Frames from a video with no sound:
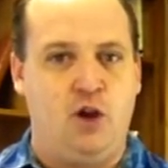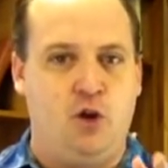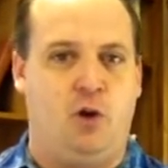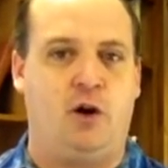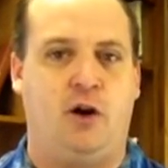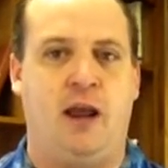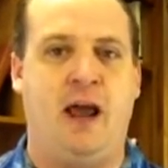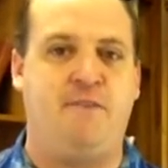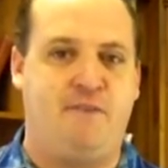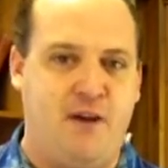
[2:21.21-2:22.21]
you are going
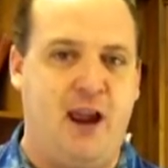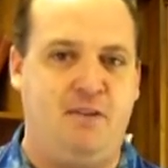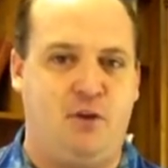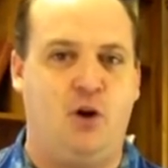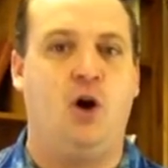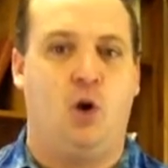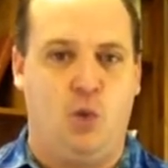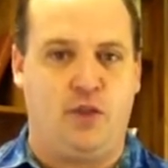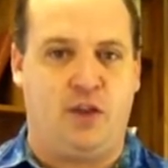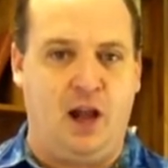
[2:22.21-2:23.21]
to have favor
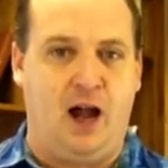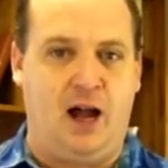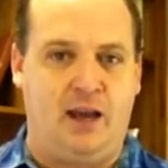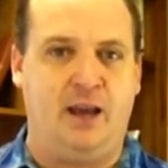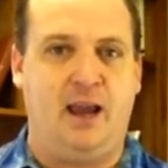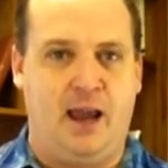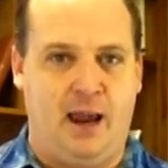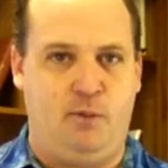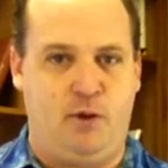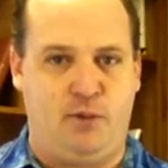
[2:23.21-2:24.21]
with God
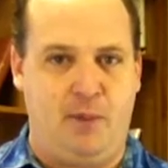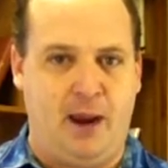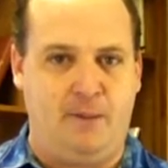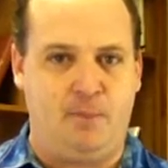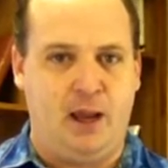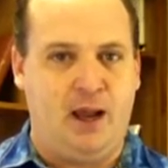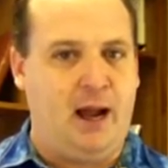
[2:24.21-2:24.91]
and with man.